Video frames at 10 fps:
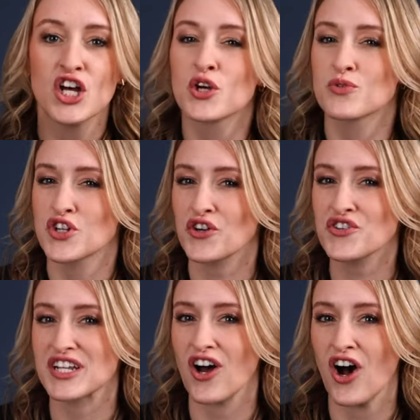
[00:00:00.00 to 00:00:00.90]
who
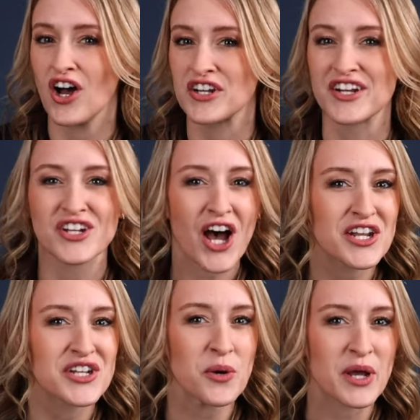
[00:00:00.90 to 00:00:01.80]
turned it on
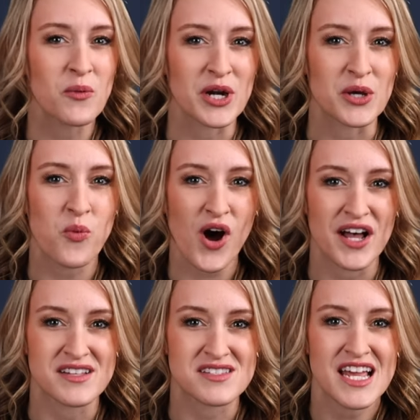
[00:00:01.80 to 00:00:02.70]
not knowing what it
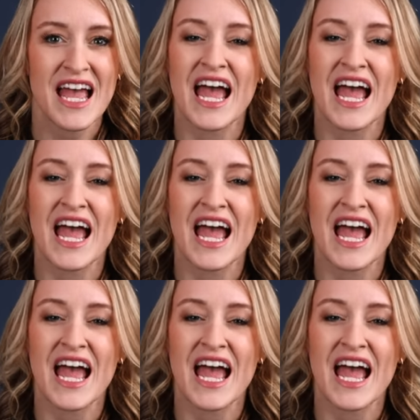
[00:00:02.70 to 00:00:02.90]
was